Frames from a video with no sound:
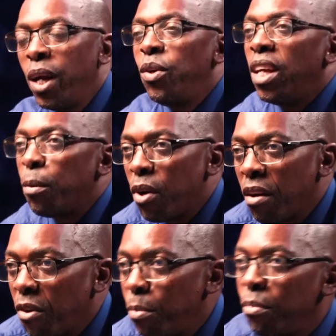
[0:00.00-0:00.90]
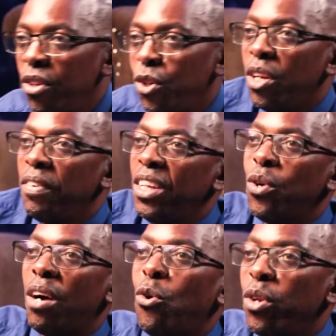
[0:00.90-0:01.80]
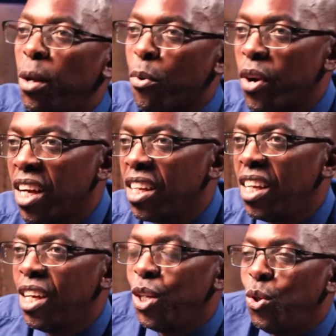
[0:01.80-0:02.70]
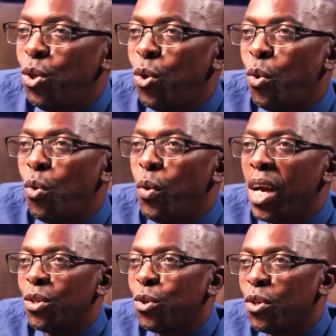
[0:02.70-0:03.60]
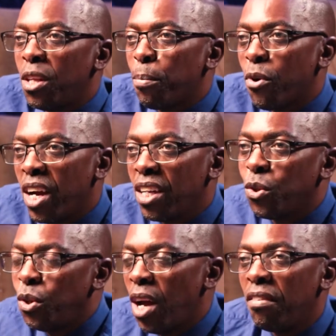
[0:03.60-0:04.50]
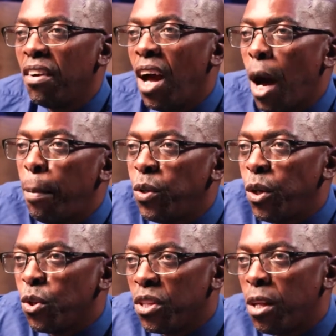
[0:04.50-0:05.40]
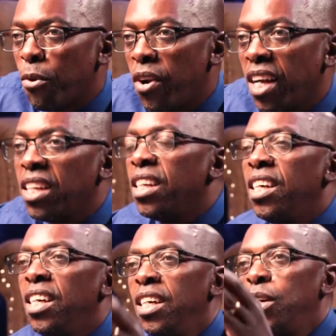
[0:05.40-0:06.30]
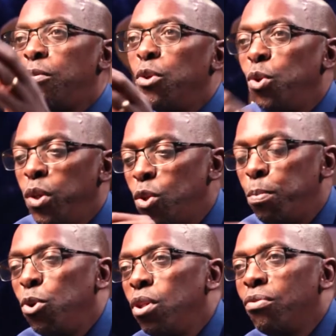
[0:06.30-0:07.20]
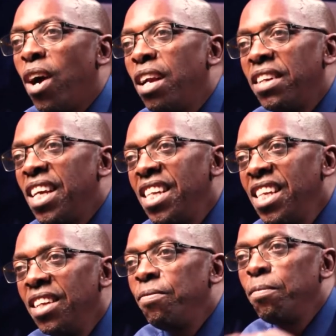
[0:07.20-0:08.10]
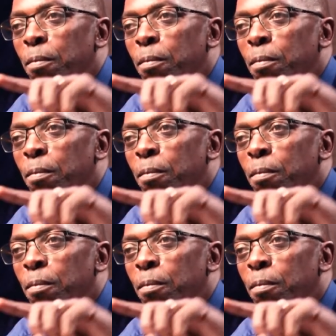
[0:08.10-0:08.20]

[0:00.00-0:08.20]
Where do you get the product from? You don't even need to have, own the product. You know to source the product, so you have a place where you source the product. For you is to push for advertising.